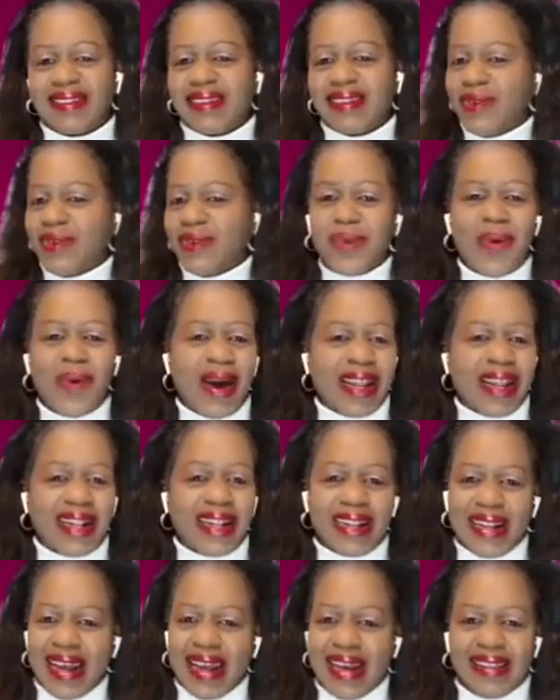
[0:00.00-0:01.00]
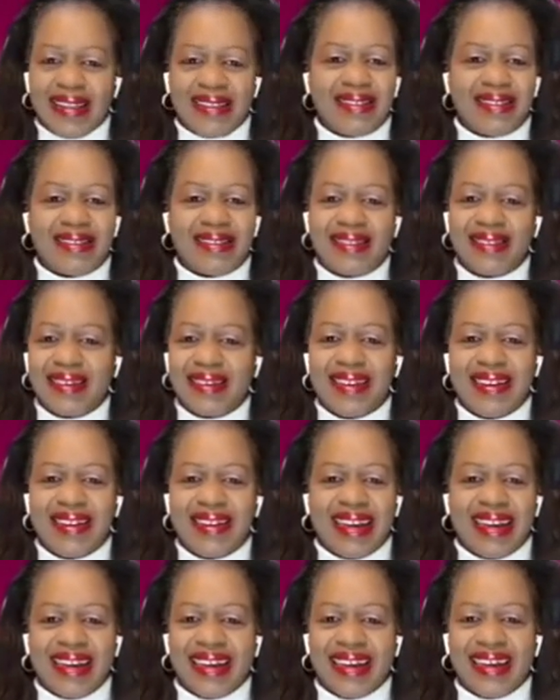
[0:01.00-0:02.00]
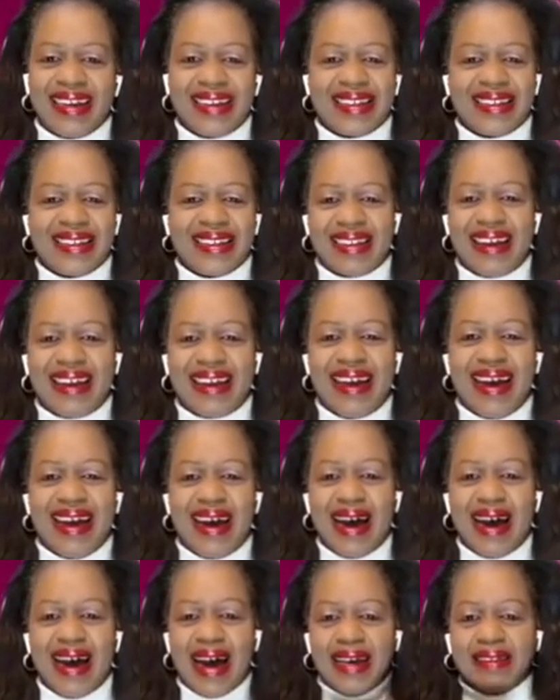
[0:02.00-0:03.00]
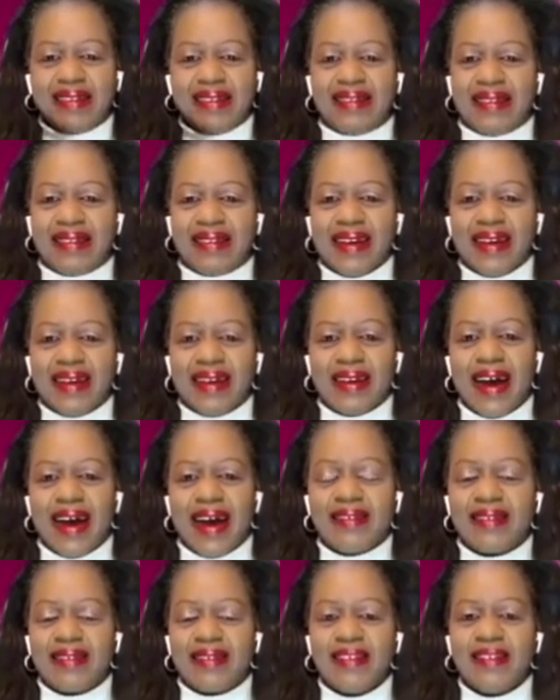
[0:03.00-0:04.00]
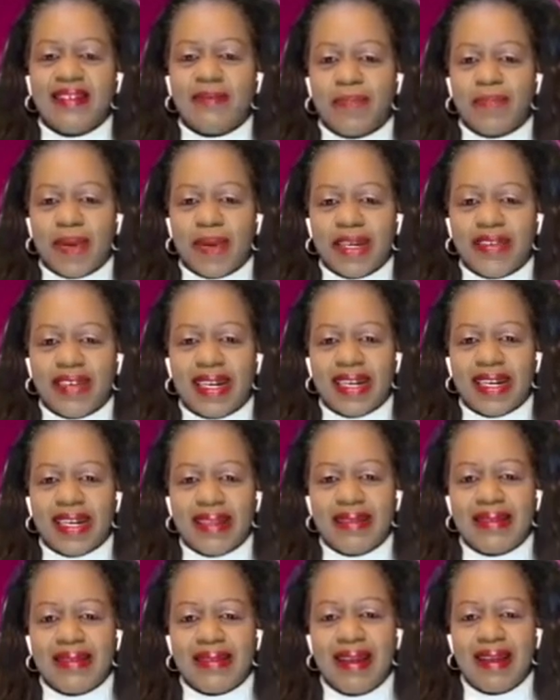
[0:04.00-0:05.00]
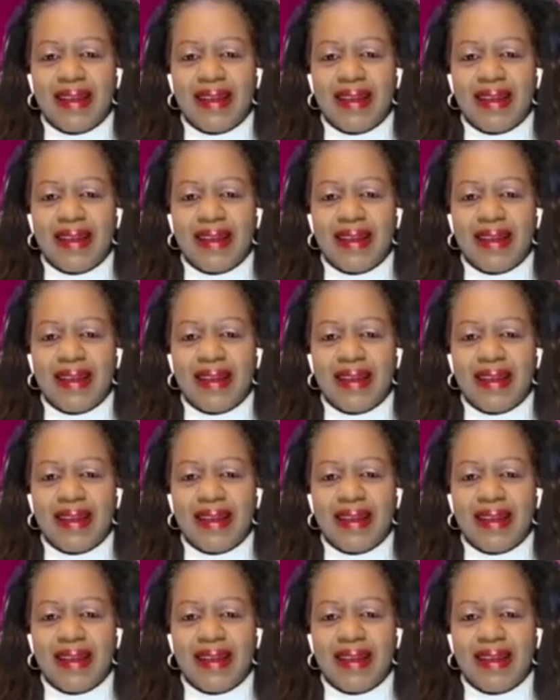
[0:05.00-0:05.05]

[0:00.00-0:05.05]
sound quite nice. Like, I think specialists.